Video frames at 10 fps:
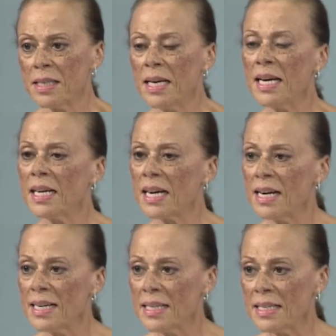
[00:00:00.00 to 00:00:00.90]
and
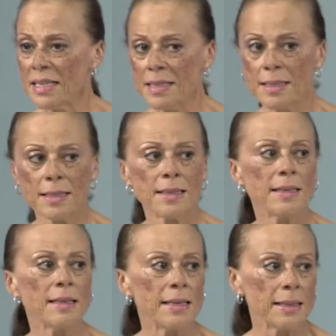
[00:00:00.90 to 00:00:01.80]
kindness
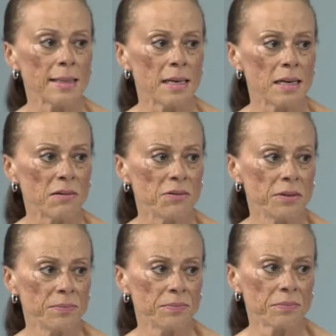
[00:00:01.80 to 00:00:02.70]
and love.
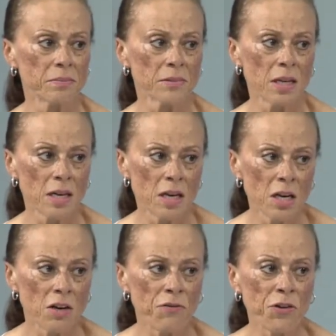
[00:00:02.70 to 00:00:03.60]

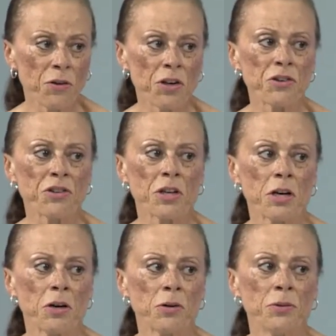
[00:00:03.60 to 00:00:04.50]
A few years
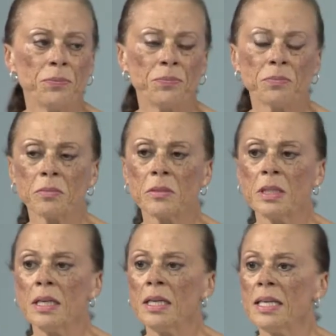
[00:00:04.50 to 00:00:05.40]
ago,
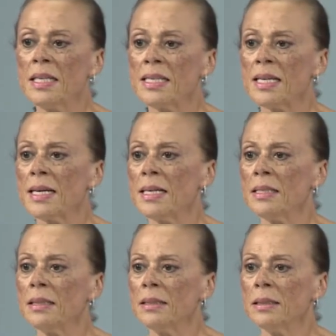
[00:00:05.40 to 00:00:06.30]
he
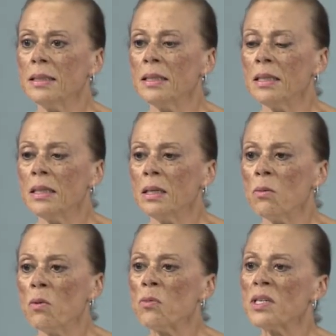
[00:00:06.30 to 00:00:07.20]
said,
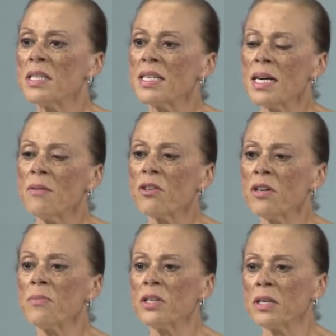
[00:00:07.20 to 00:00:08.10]
when it was time for
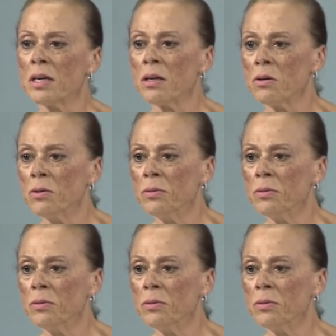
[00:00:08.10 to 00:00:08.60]
him to go,